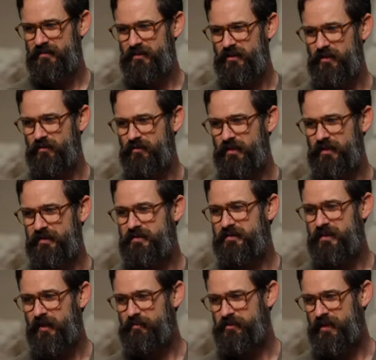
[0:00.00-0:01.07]
unique
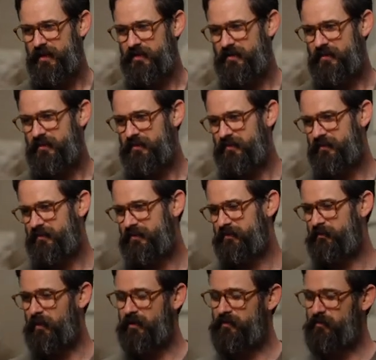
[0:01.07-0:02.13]
subject,
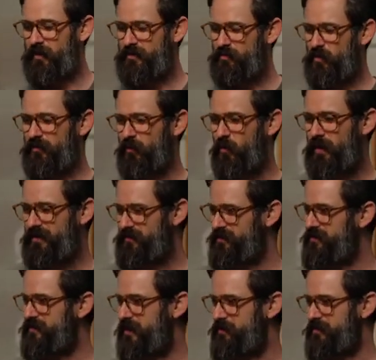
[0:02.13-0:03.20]
much more of a
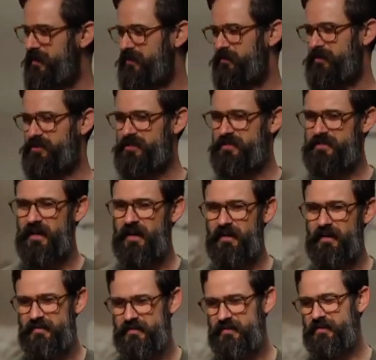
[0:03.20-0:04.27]
Western subject, which is
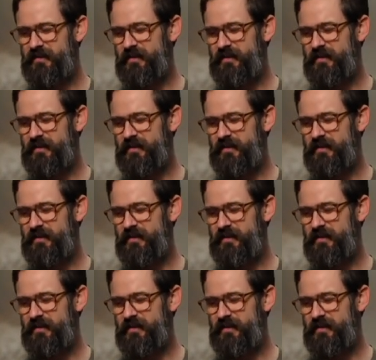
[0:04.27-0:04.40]
nice.